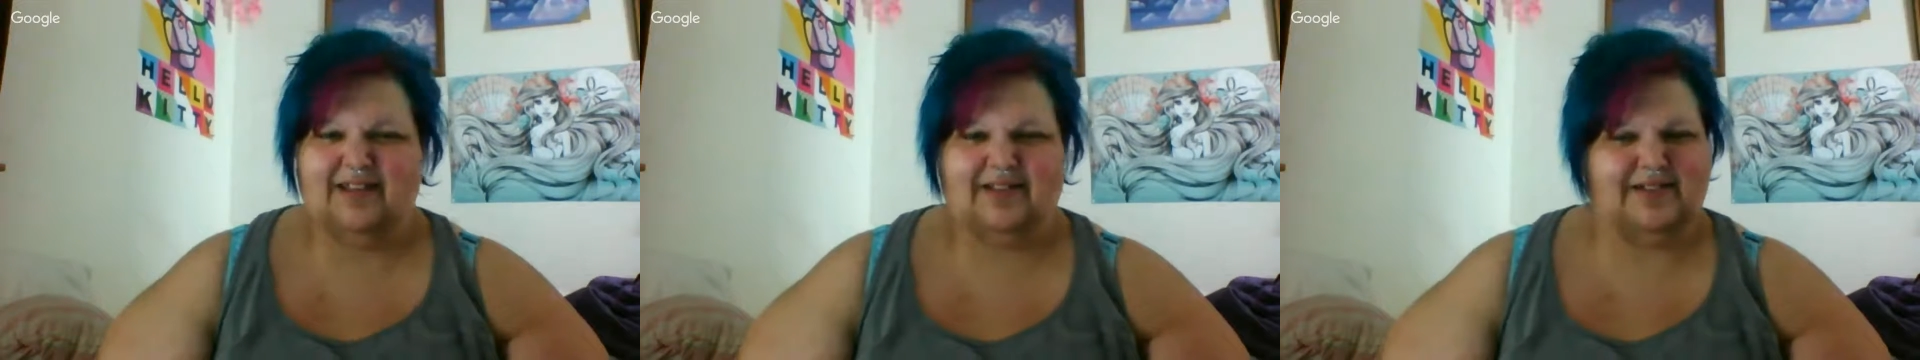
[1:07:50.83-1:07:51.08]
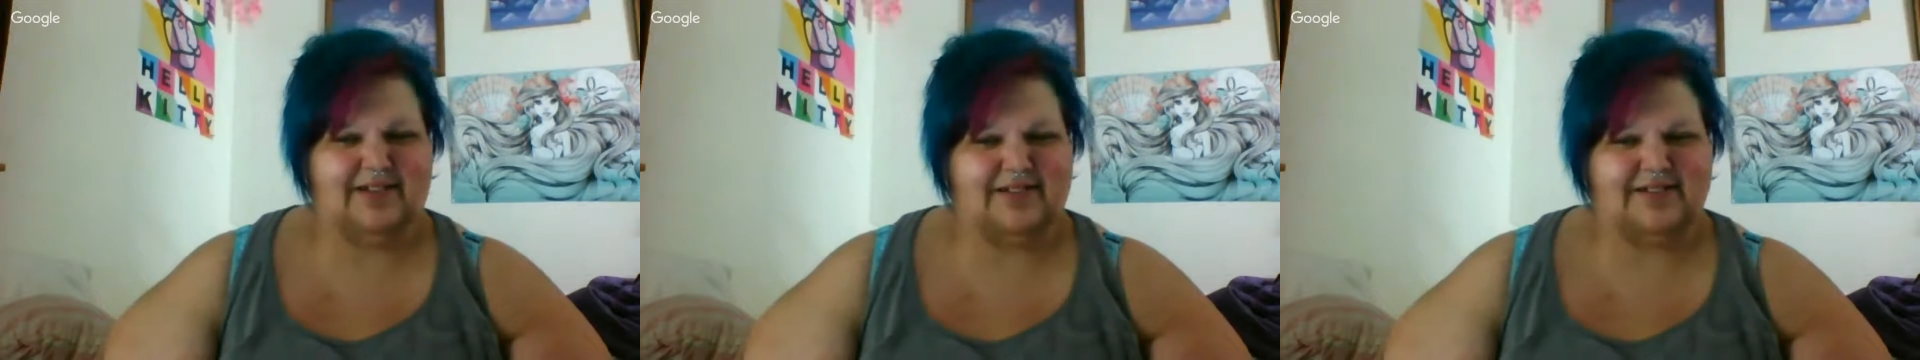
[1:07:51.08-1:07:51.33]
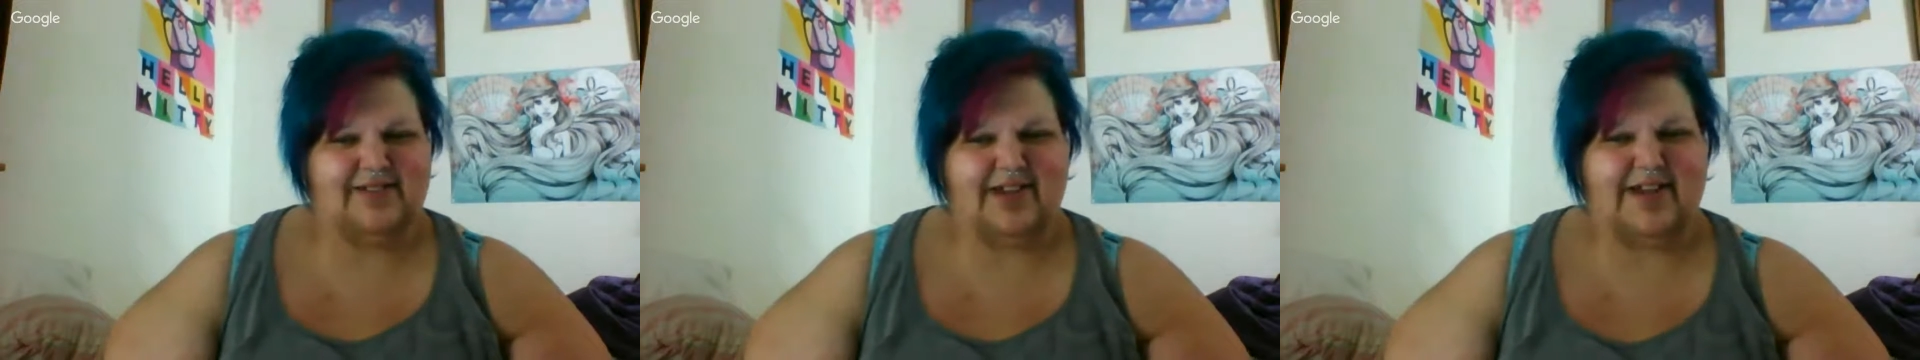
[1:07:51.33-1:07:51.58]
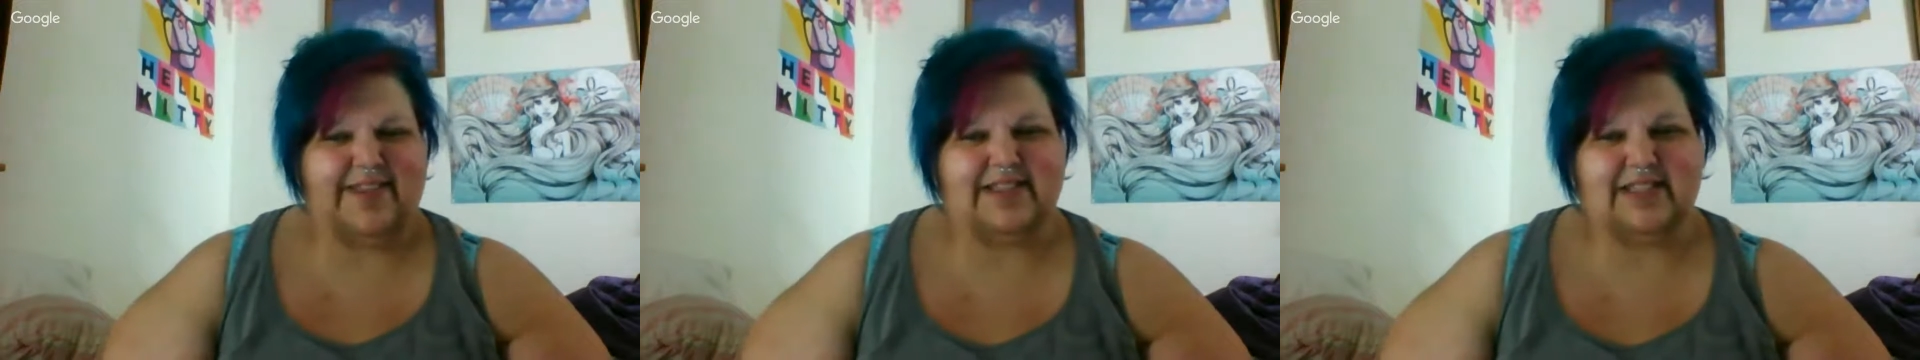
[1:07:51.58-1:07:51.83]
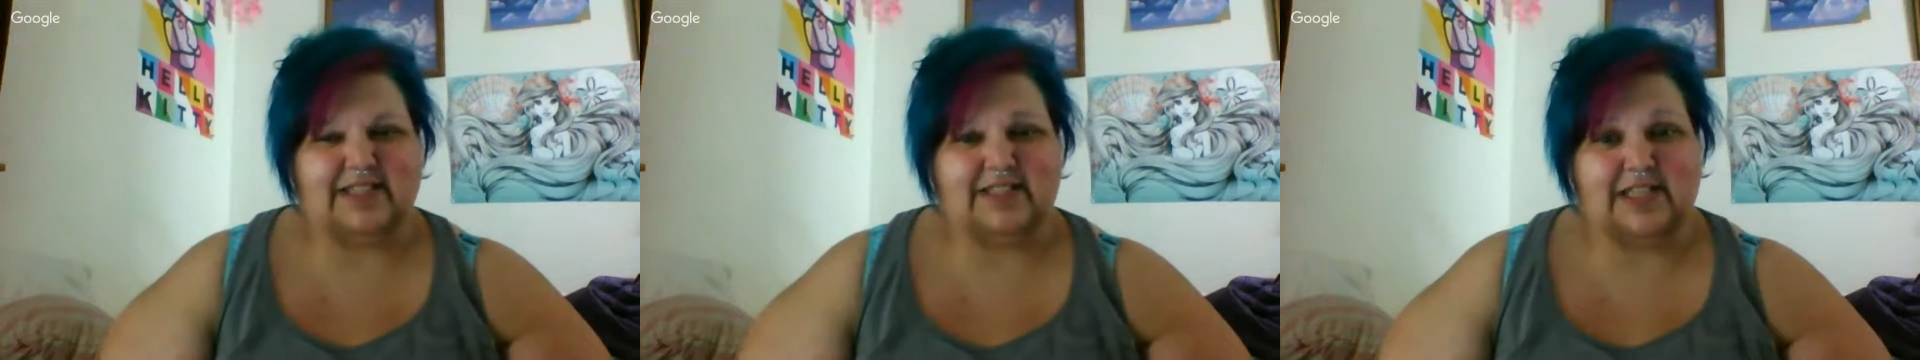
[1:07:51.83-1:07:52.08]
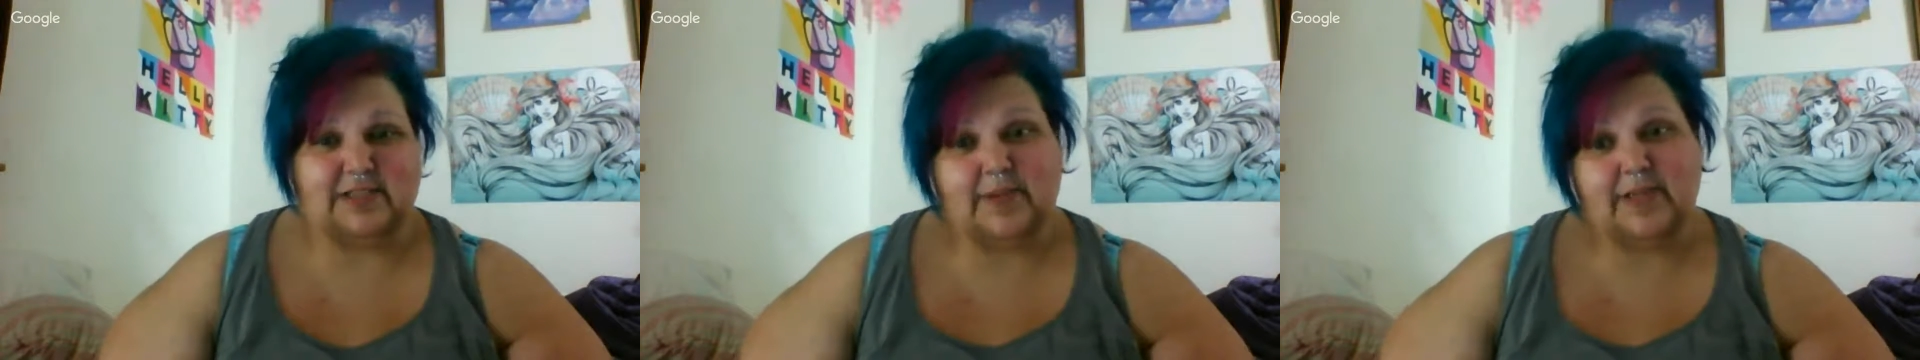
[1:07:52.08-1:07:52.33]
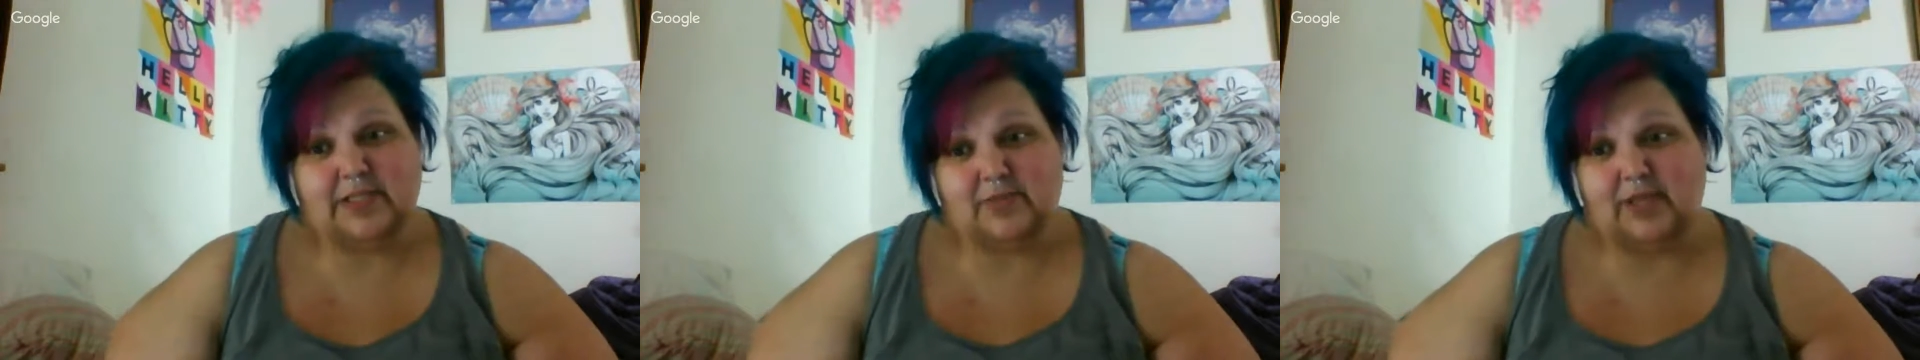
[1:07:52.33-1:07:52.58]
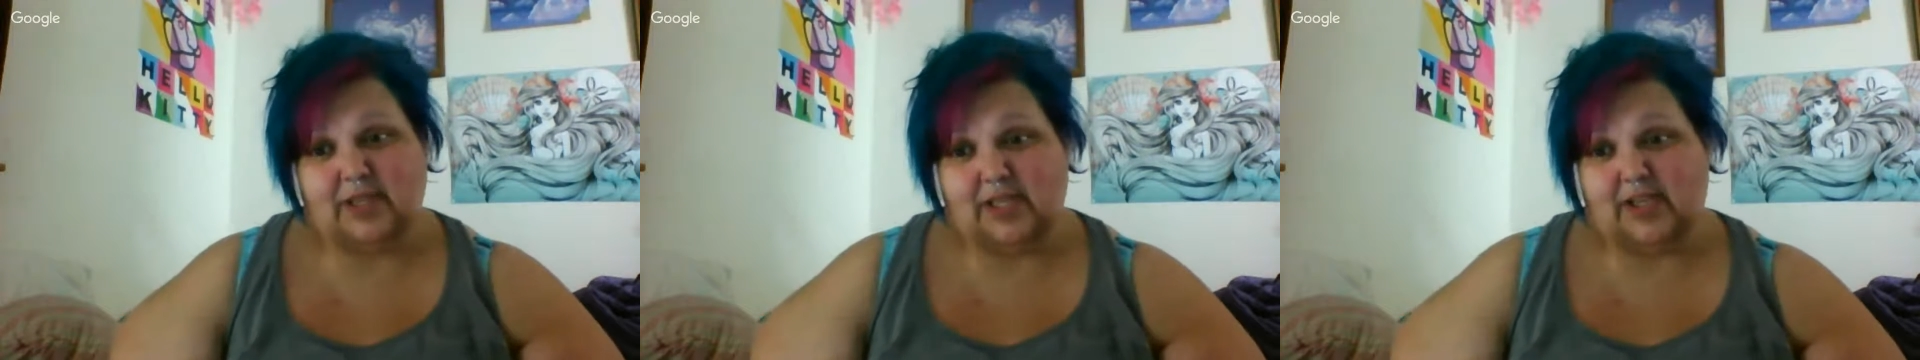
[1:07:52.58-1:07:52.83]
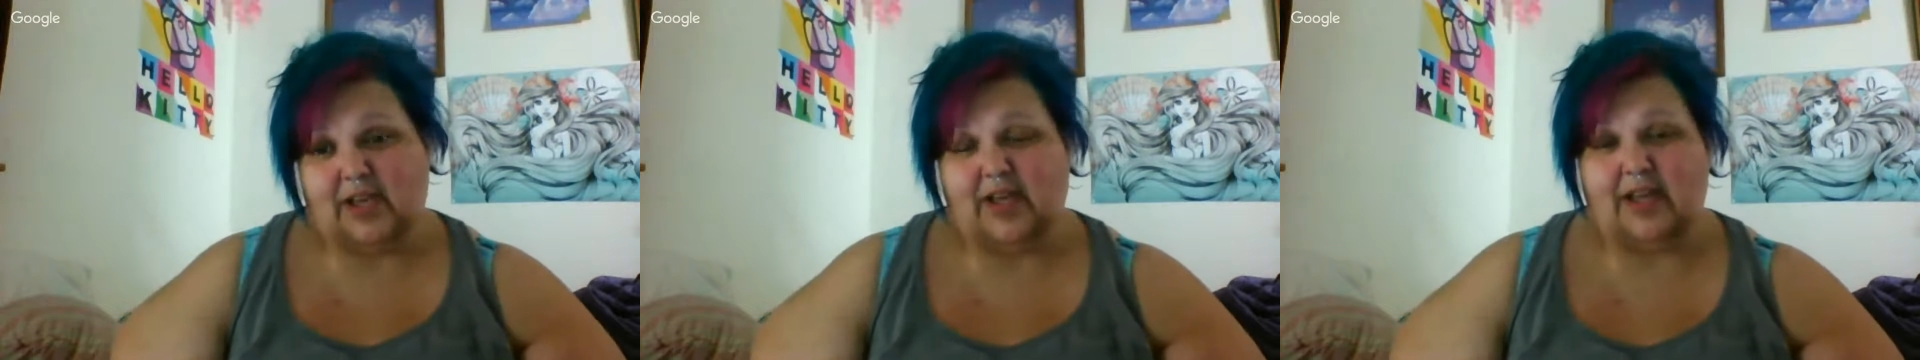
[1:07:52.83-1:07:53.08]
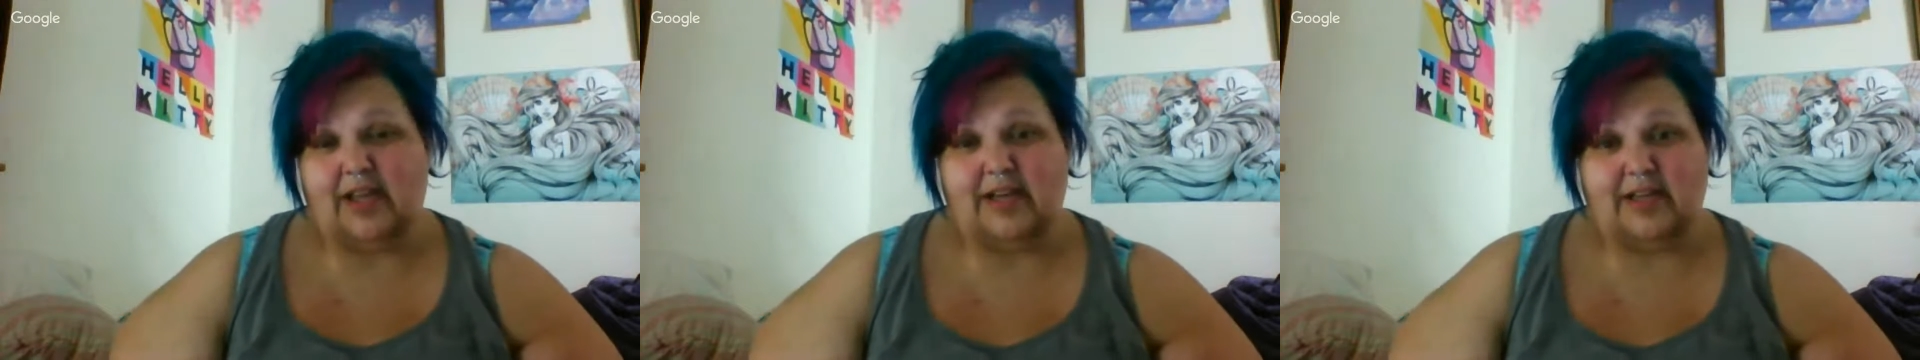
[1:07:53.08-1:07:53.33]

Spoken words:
I don't know how that's gonna taste, but it's really good.